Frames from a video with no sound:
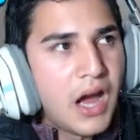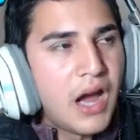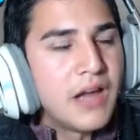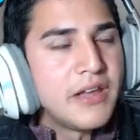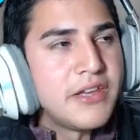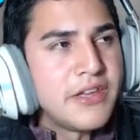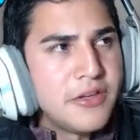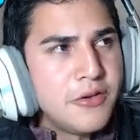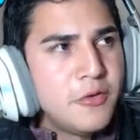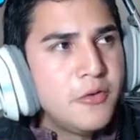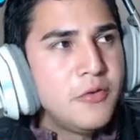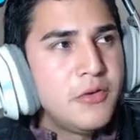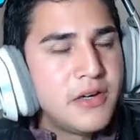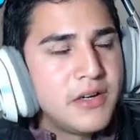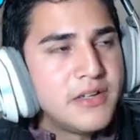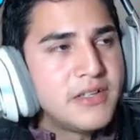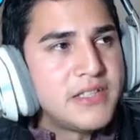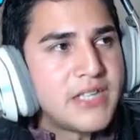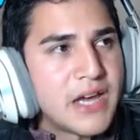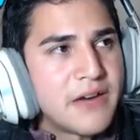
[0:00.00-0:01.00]
you
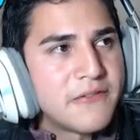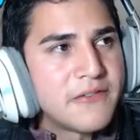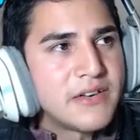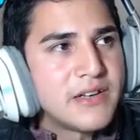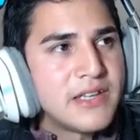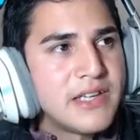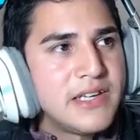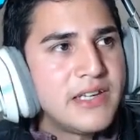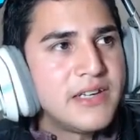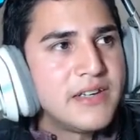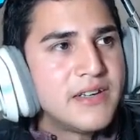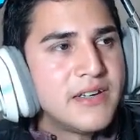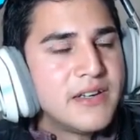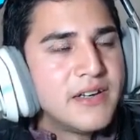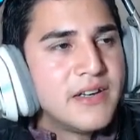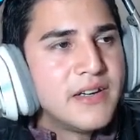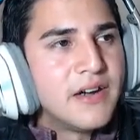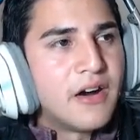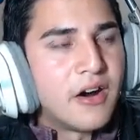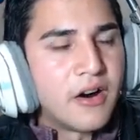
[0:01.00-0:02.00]
could definitely
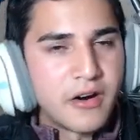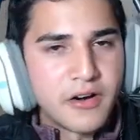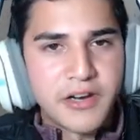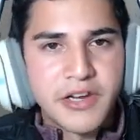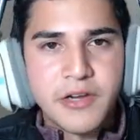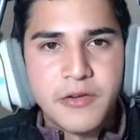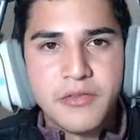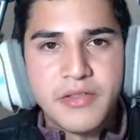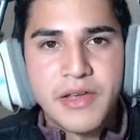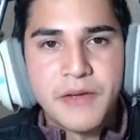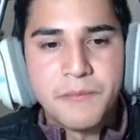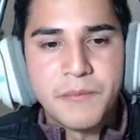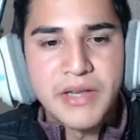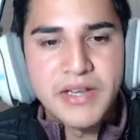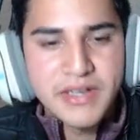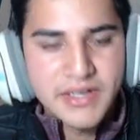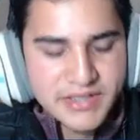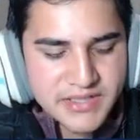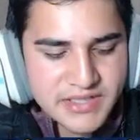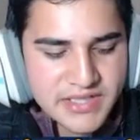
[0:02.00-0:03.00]
argue that
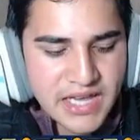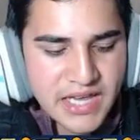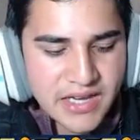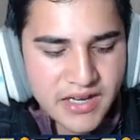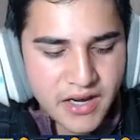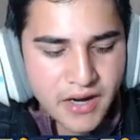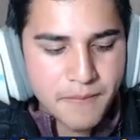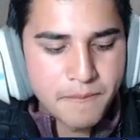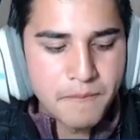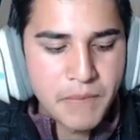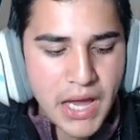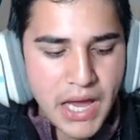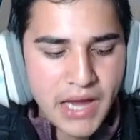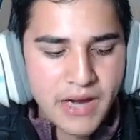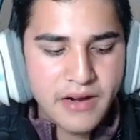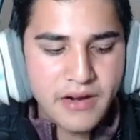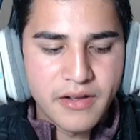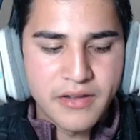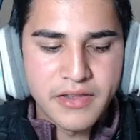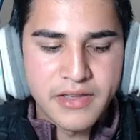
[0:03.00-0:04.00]
because they come
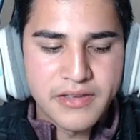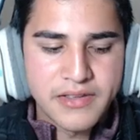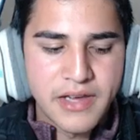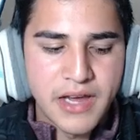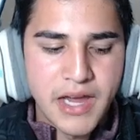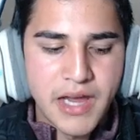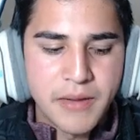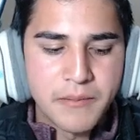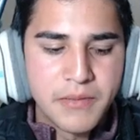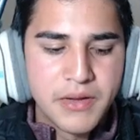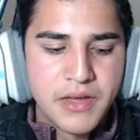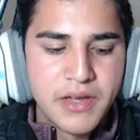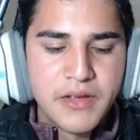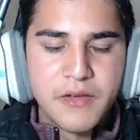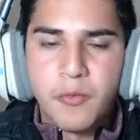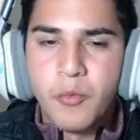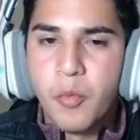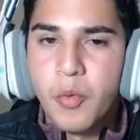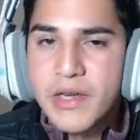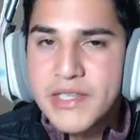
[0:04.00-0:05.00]
back the time,
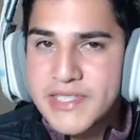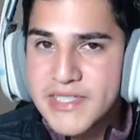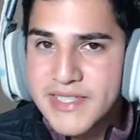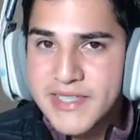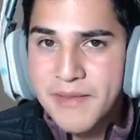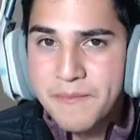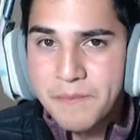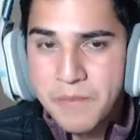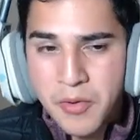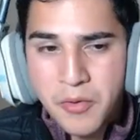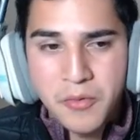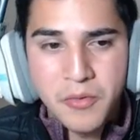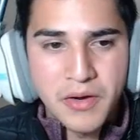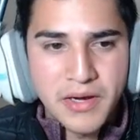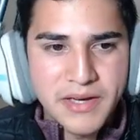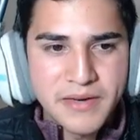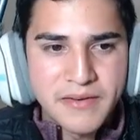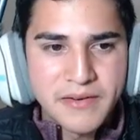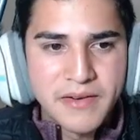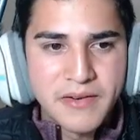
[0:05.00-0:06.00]
what's the
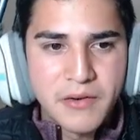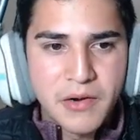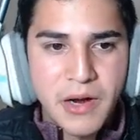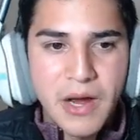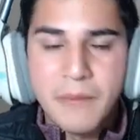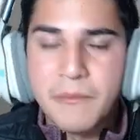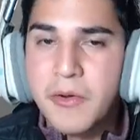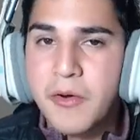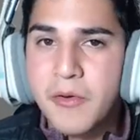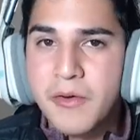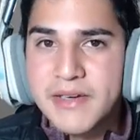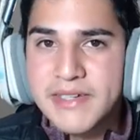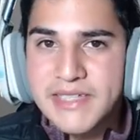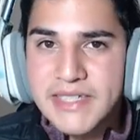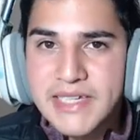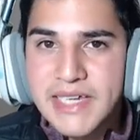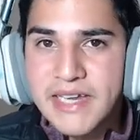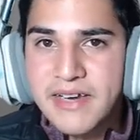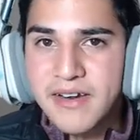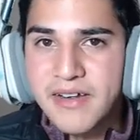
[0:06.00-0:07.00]
point? I'm going to
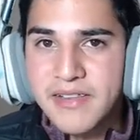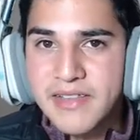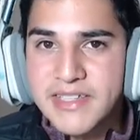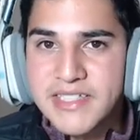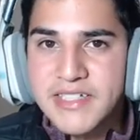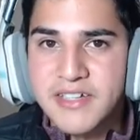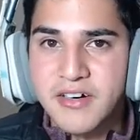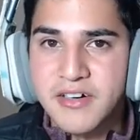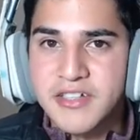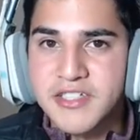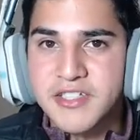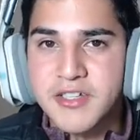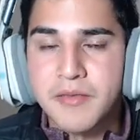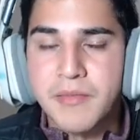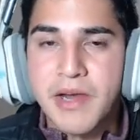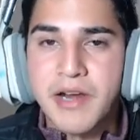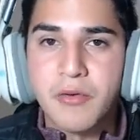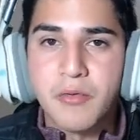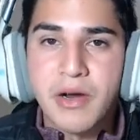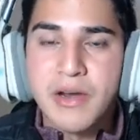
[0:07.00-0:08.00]
get all these cards no
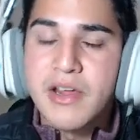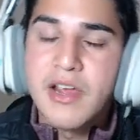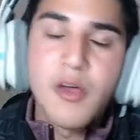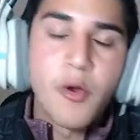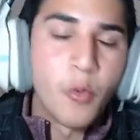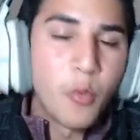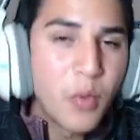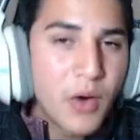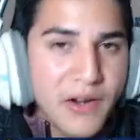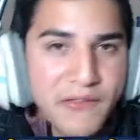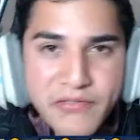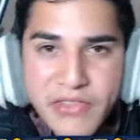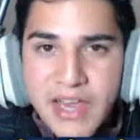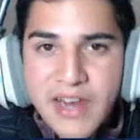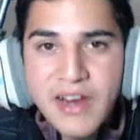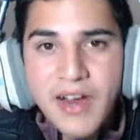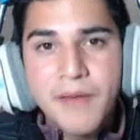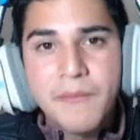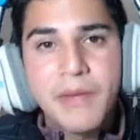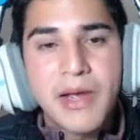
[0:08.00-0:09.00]
matter what. What if they
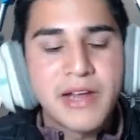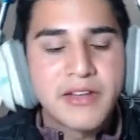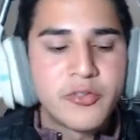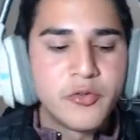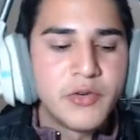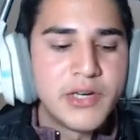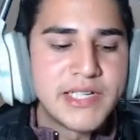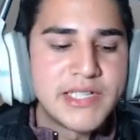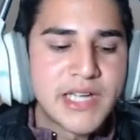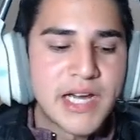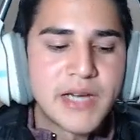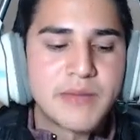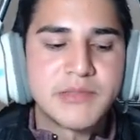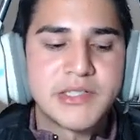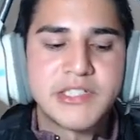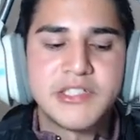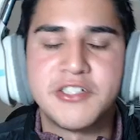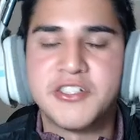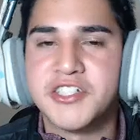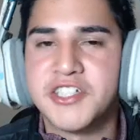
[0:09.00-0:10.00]
come back 3 times
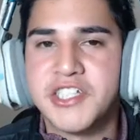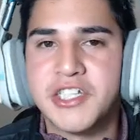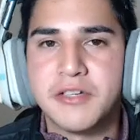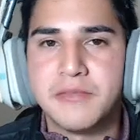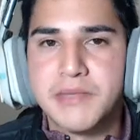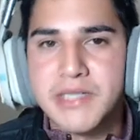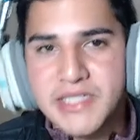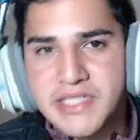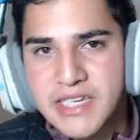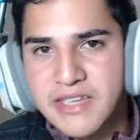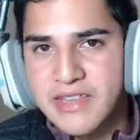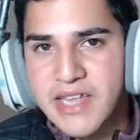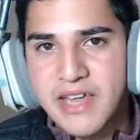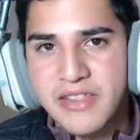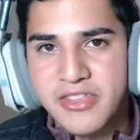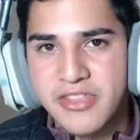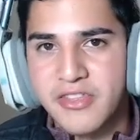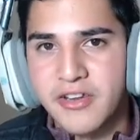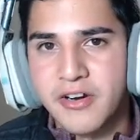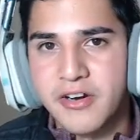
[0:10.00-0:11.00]
and you're still missing
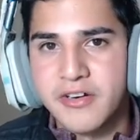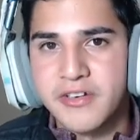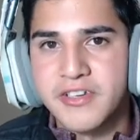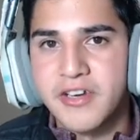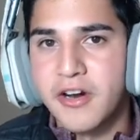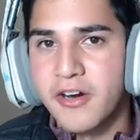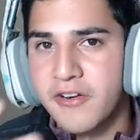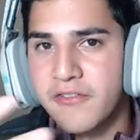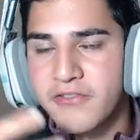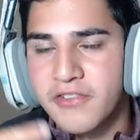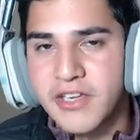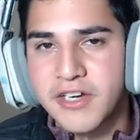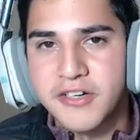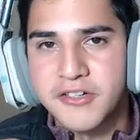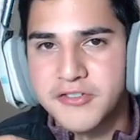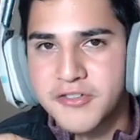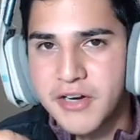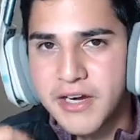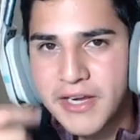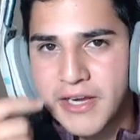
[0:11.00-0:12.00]
that 3rd Dark Flare
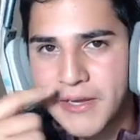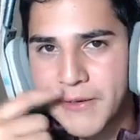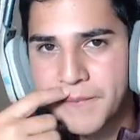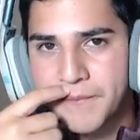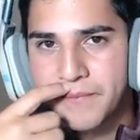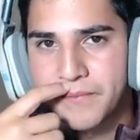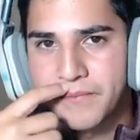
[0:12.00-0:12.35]
Dragon?